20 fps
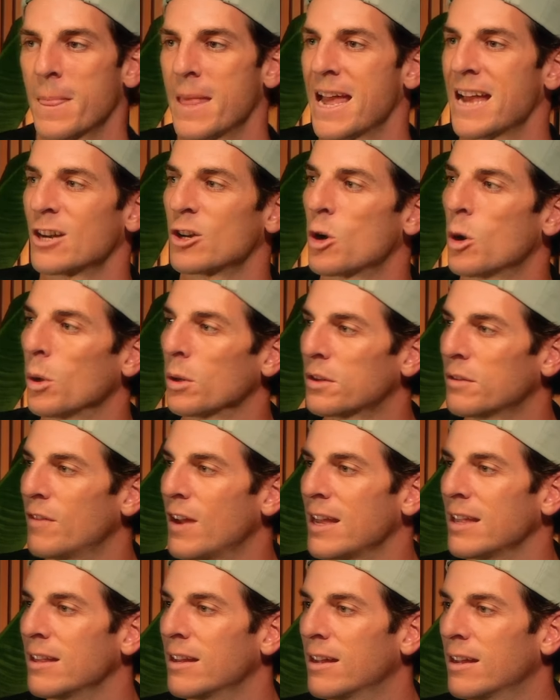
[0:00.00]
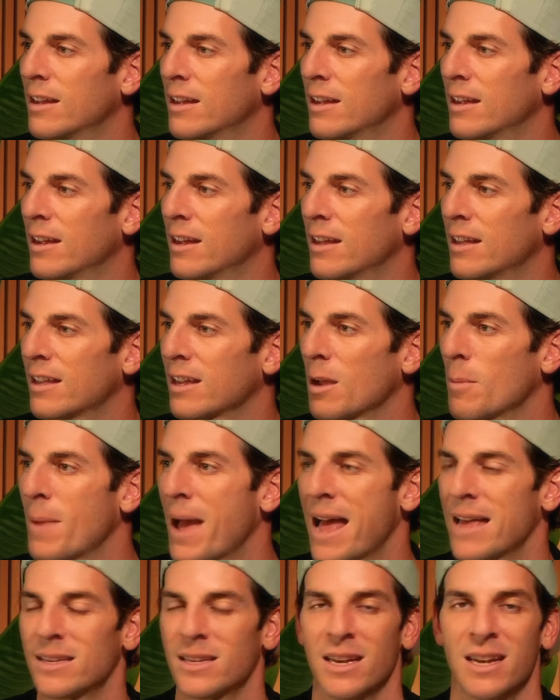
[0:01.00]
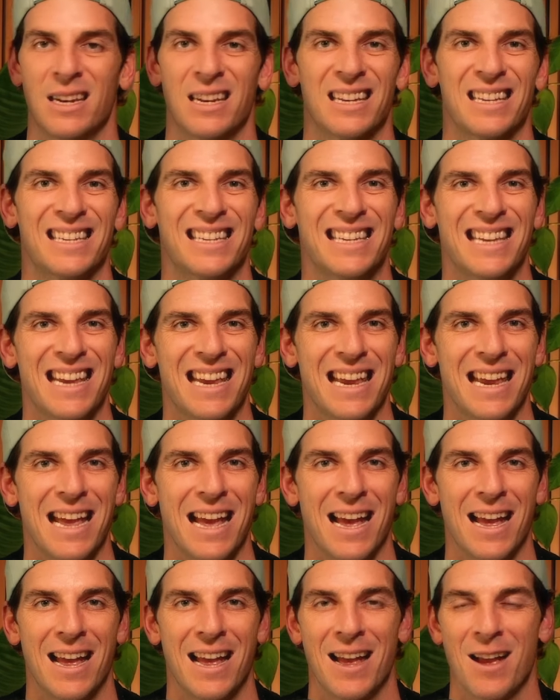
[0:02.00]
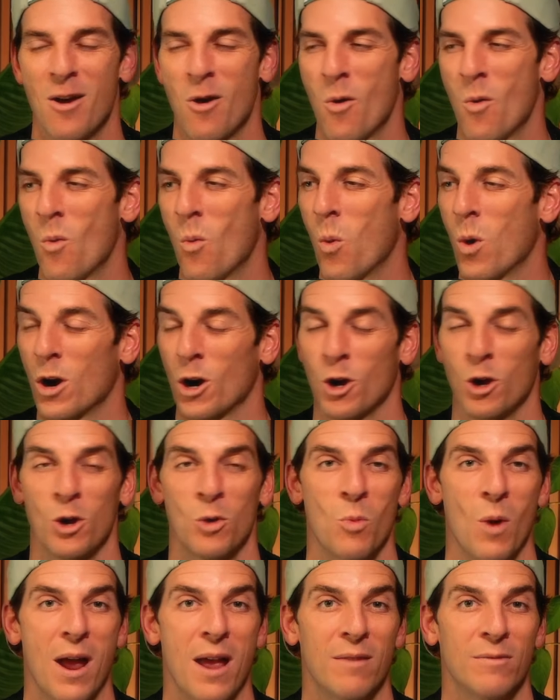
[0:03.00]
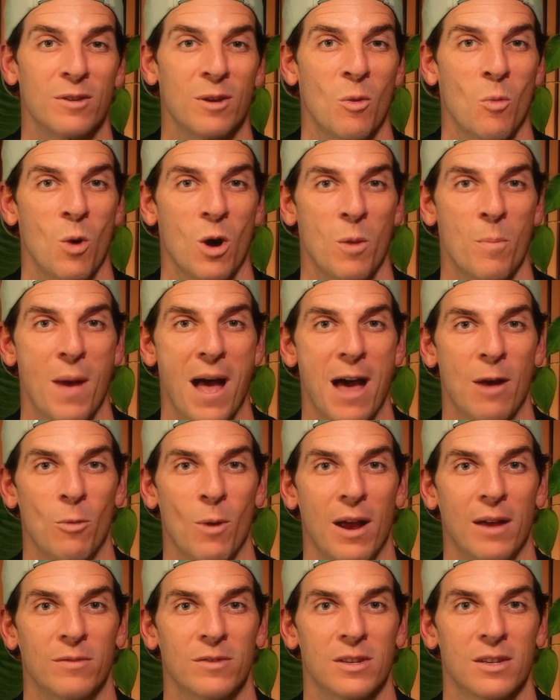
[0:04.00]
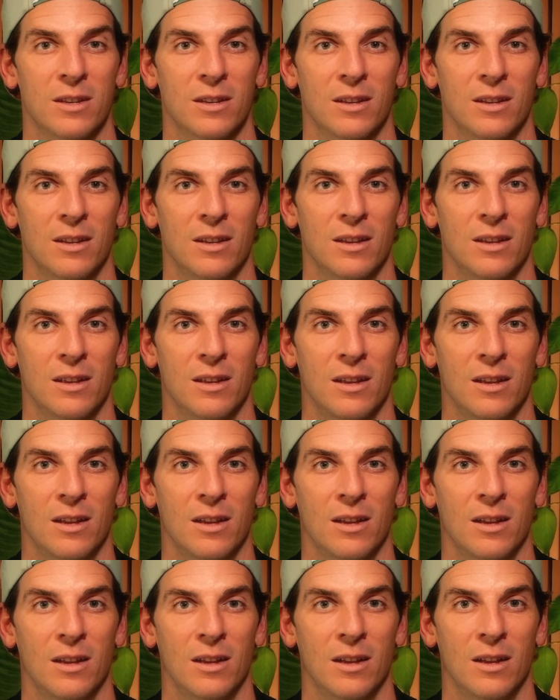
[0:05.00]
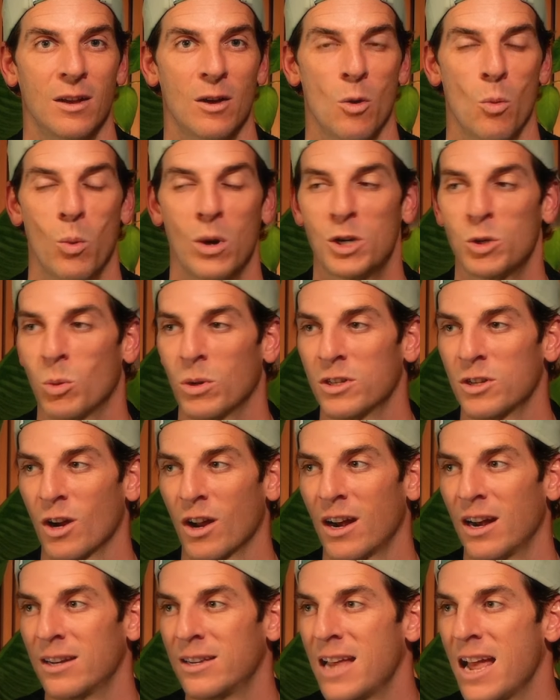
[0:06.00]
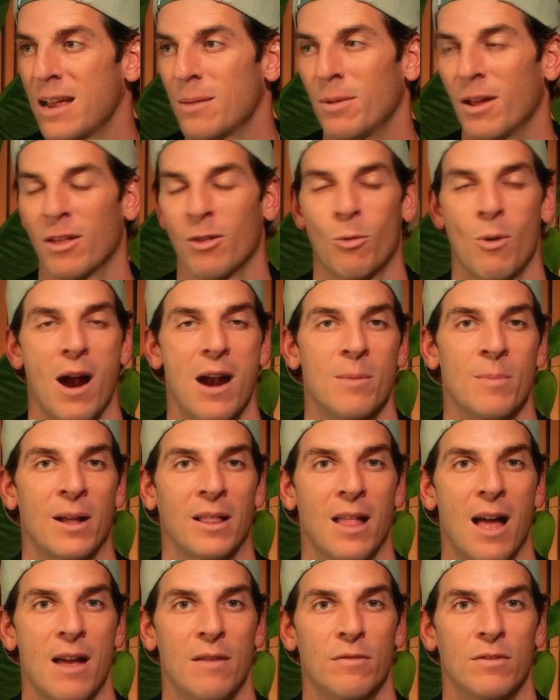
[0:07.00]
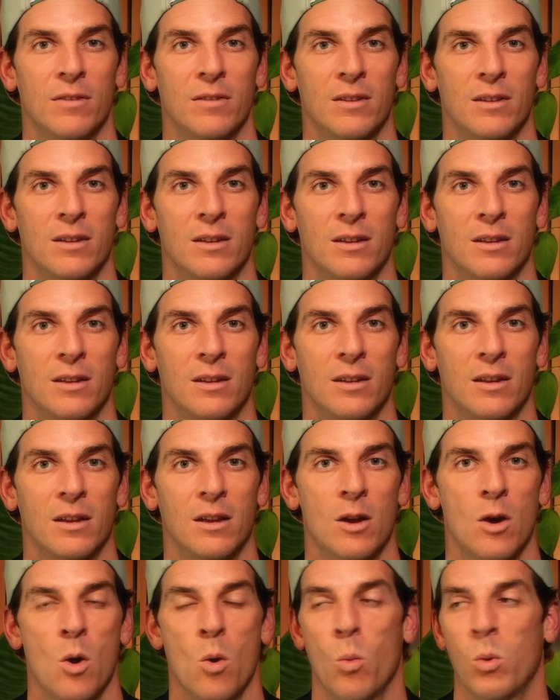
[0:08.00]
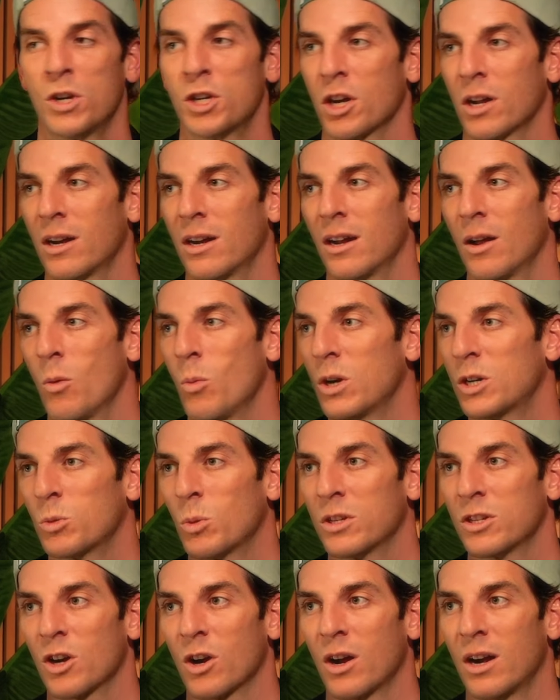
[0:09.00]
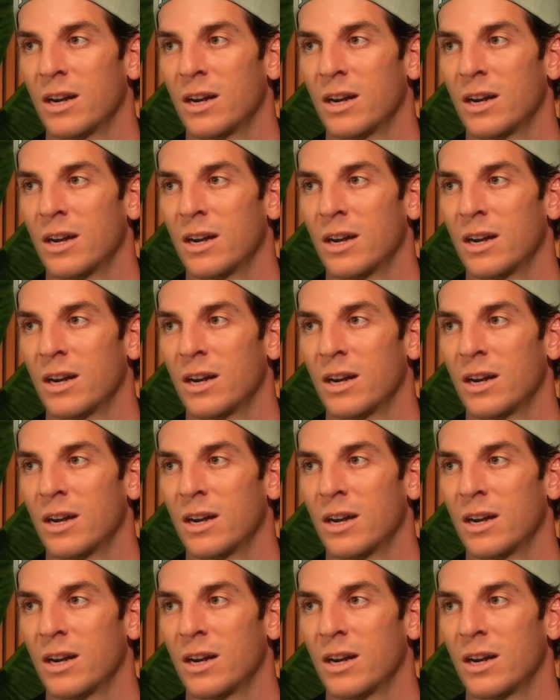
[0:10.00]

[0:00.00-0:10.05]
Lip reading: And cultivate capacity to see what are good waves, what are bad waves. Which ones are going to take me on the ride of my life? Which ones are